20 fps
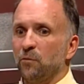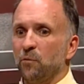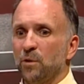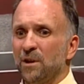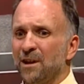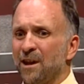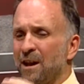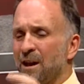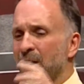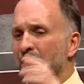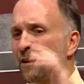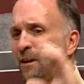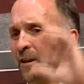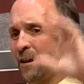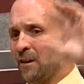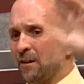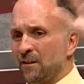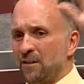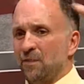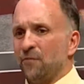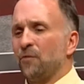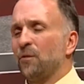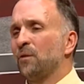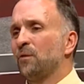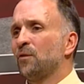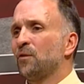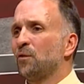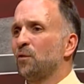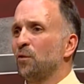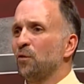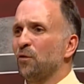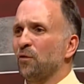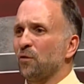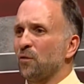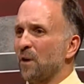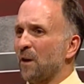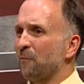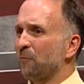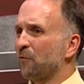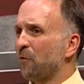We got different schools who
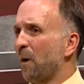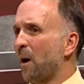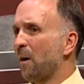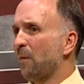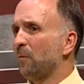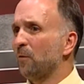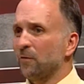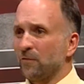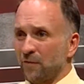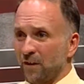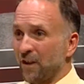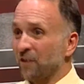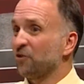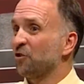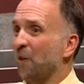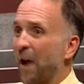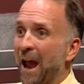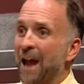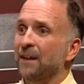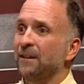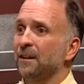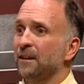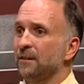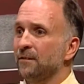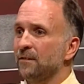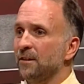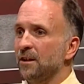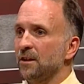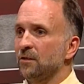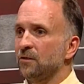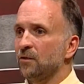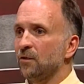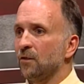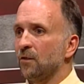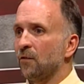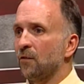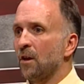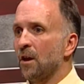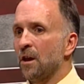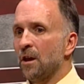have trouble attracting
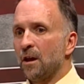teachers.